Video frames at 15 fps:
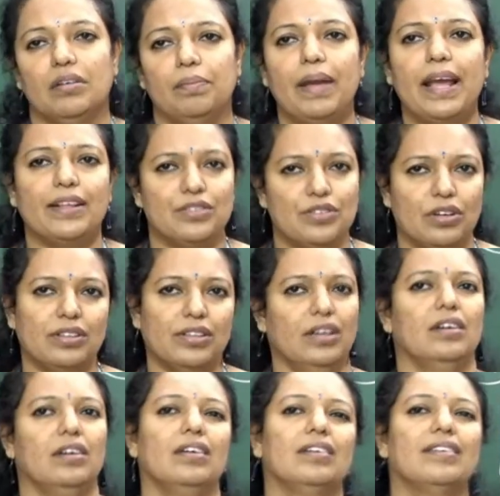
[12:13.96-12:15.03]
based on
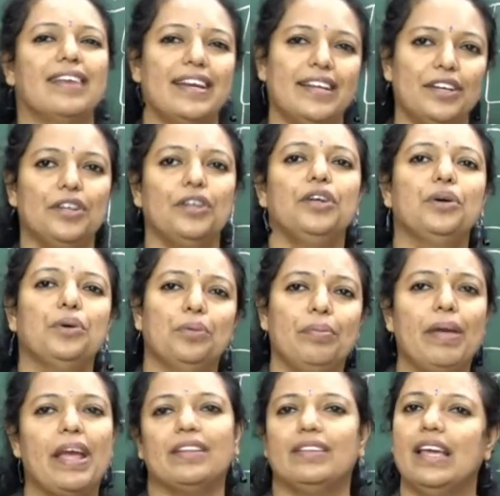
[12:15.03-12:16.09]
the credit you
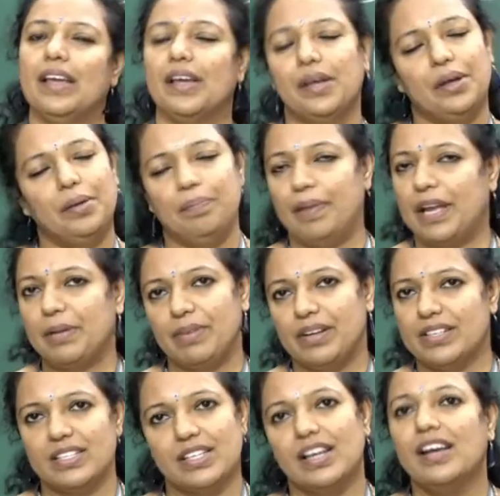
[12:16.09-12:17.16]
make the
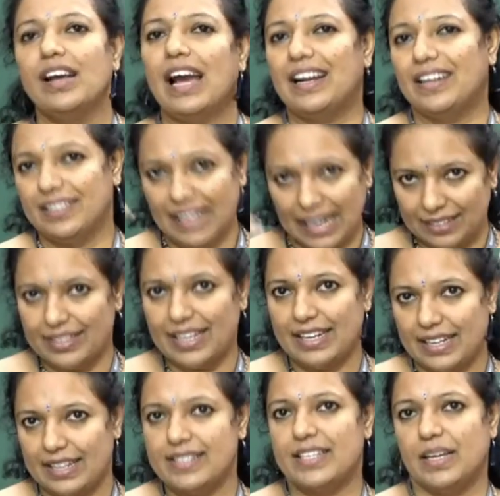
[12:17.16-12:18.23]
payments. Under that
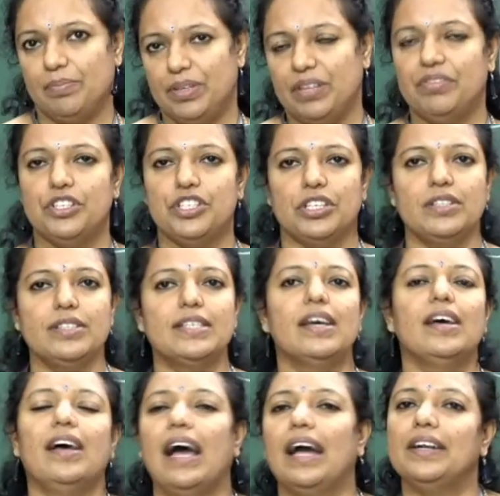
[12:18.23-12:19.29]
there are subdivisions.
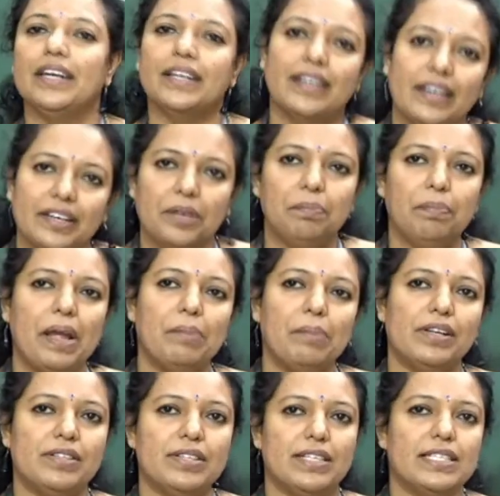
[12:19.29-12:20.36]
Under credit
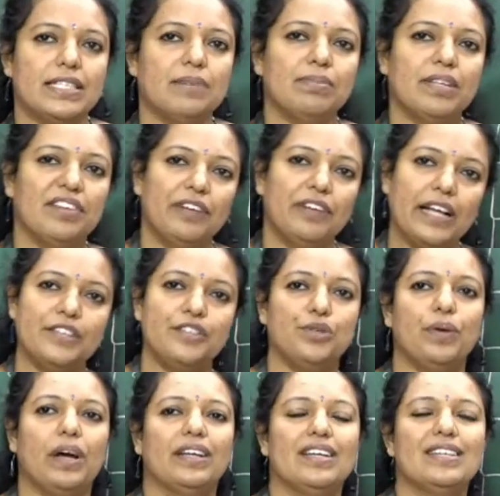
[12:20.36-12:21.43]
payment system, the first
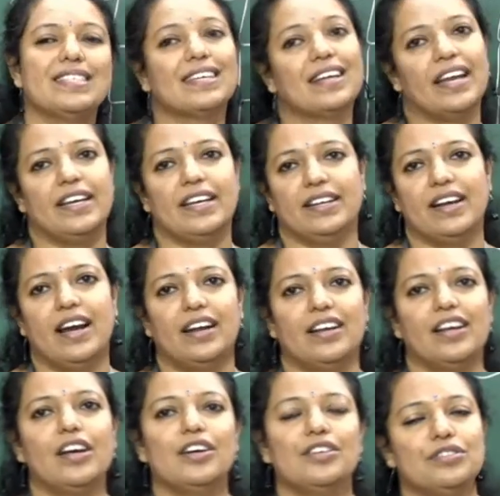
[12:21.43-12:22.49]
one is credit card.
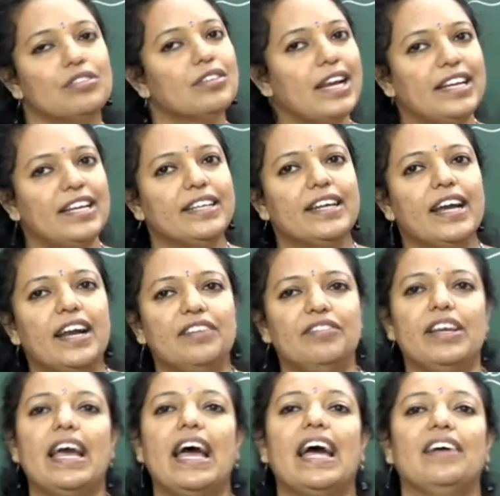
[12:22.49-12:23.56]
So credit card
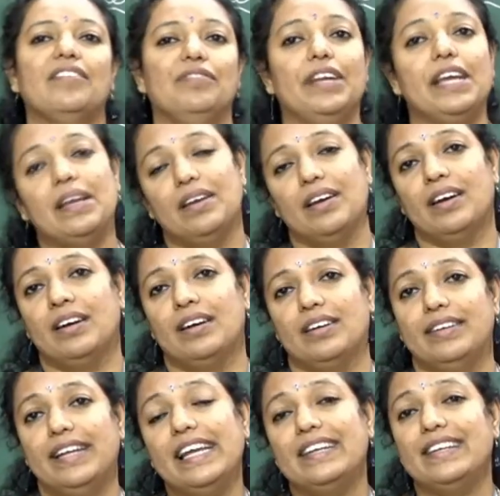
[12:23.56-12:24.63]
we have
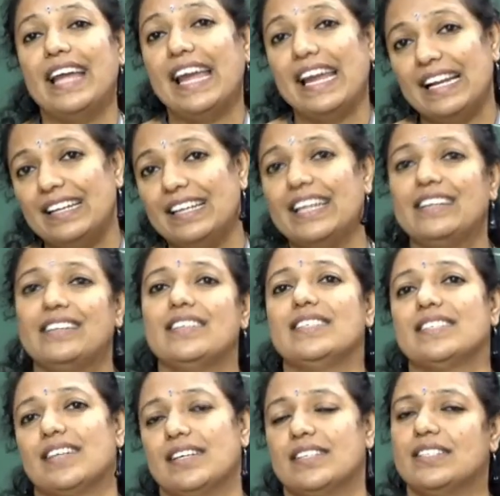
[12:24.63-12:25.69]
detailedly
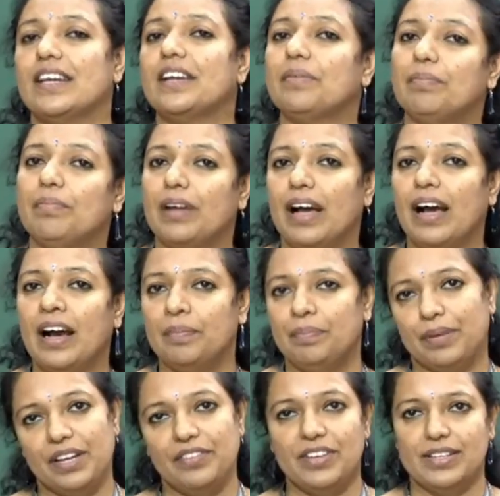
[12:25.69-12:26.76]
discussed in our
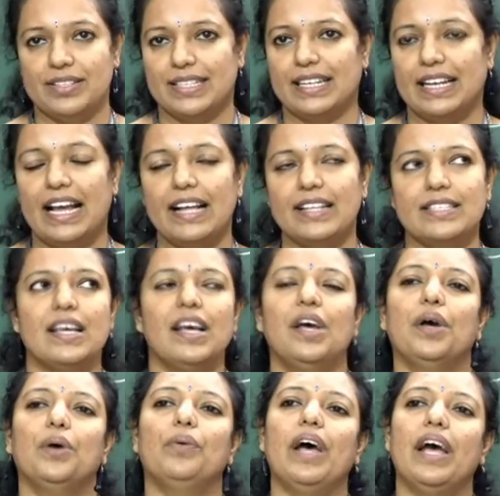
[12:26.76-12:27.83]
previous class,
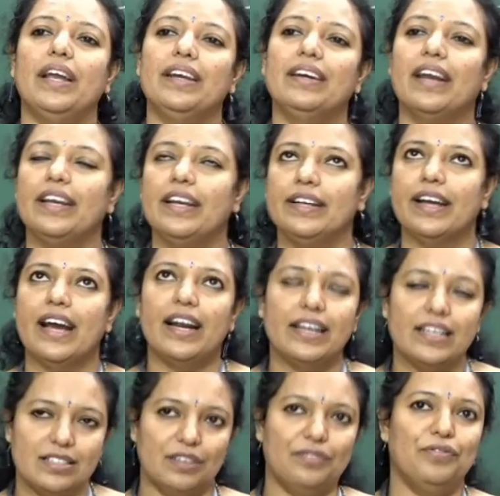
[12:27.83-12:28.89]
where credit card
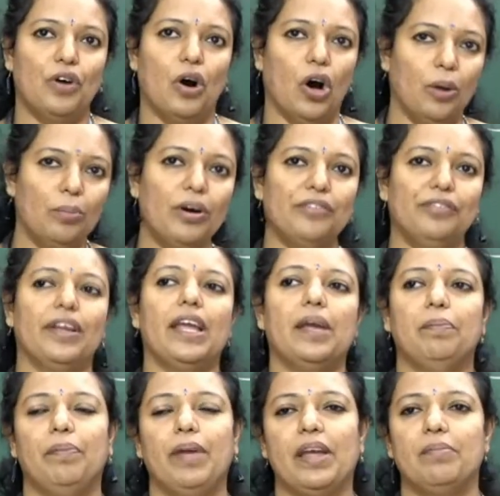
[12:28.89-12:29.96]
is a form of
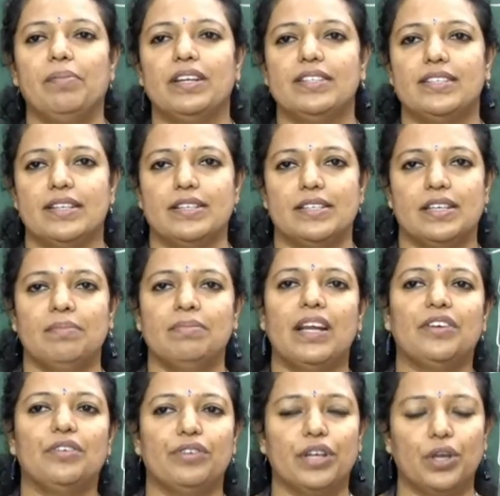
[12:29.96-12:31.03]
e-payment system
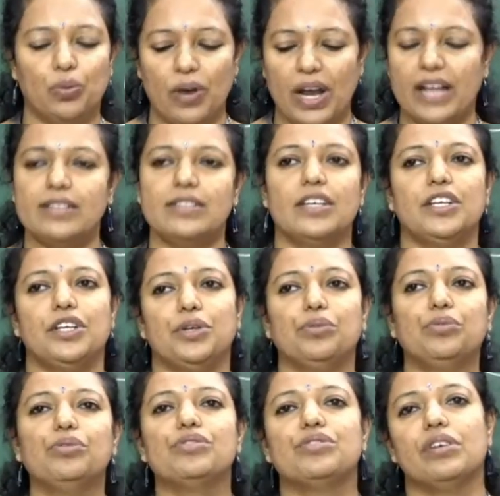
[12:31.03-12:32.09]
that requires the
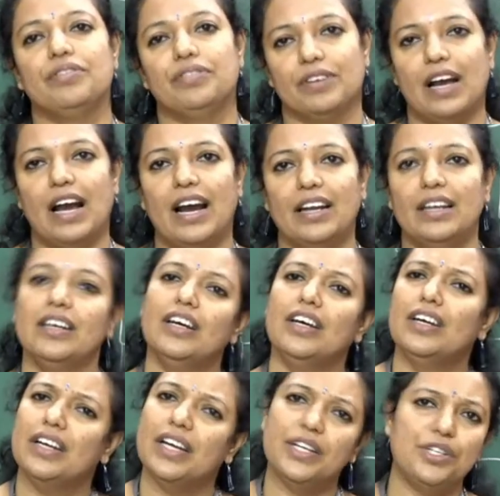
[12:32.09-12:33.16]
use of card
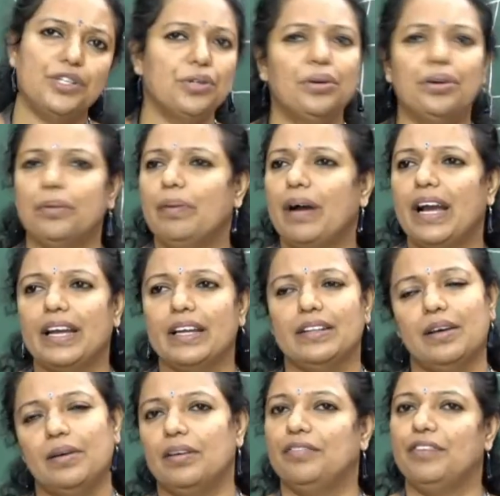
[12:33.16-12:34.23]
issued by
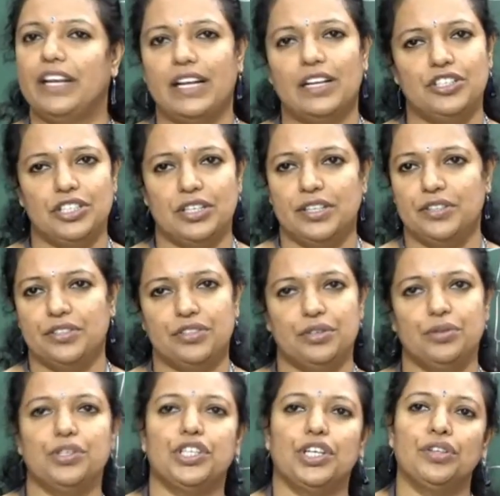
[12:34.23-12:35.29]
the financial
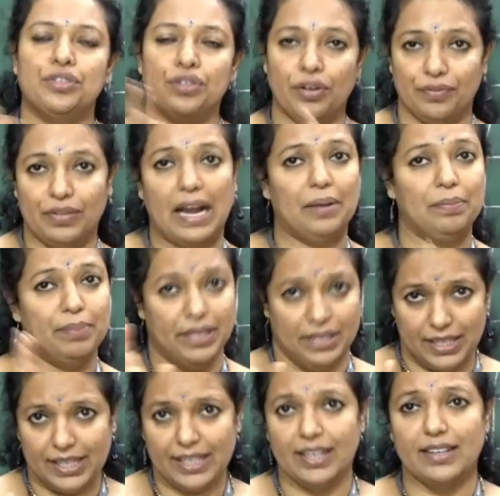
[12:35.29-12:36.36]
institutions of that
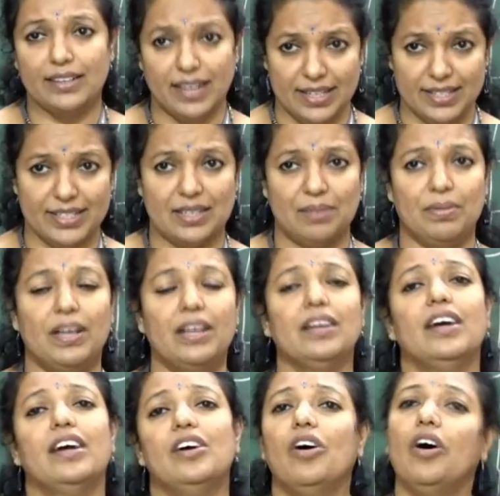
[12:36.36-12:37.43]
particular customer
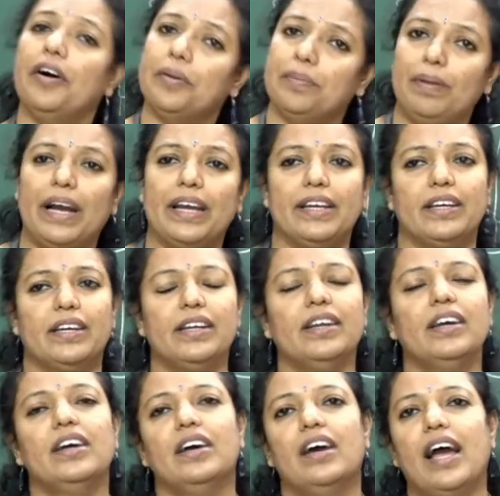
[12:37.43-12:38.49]
or buyer,
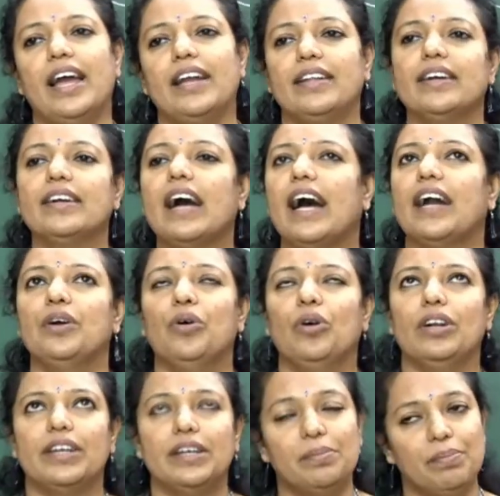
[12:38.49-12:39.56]
and the card
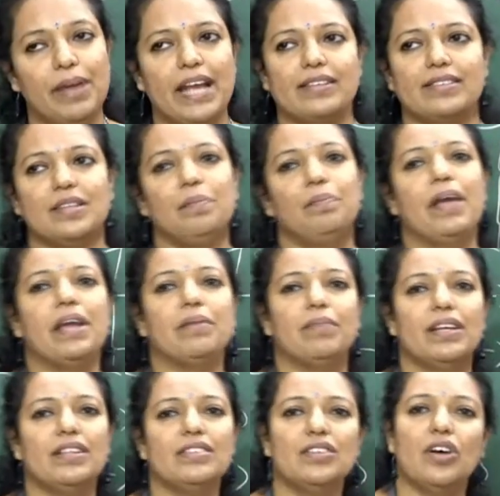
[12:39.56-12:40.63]
holder makes the
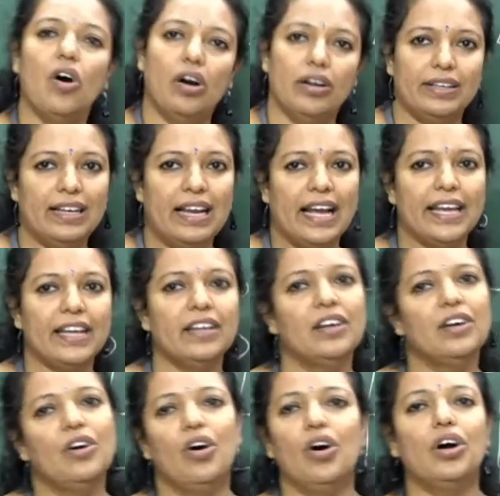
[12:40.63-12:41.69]
payments online
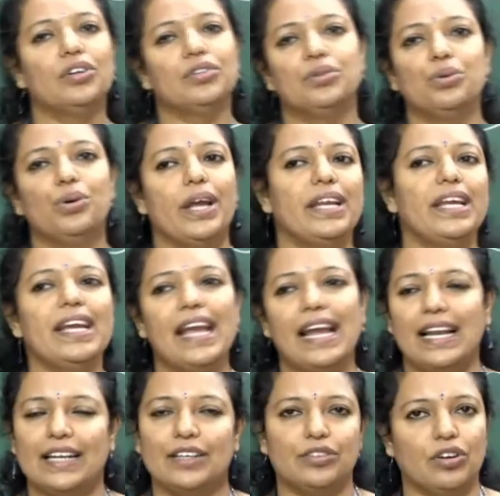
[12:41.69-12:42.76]
or through any
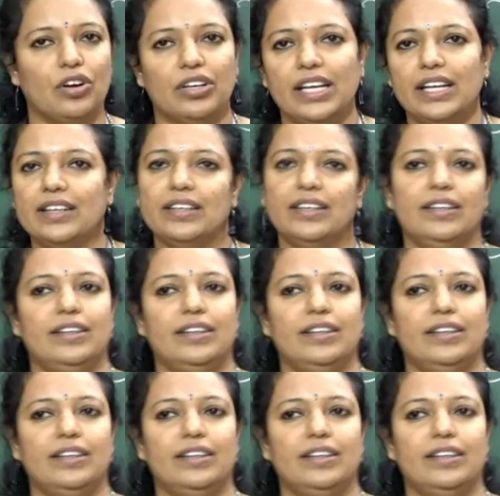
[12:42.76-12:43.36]
electronic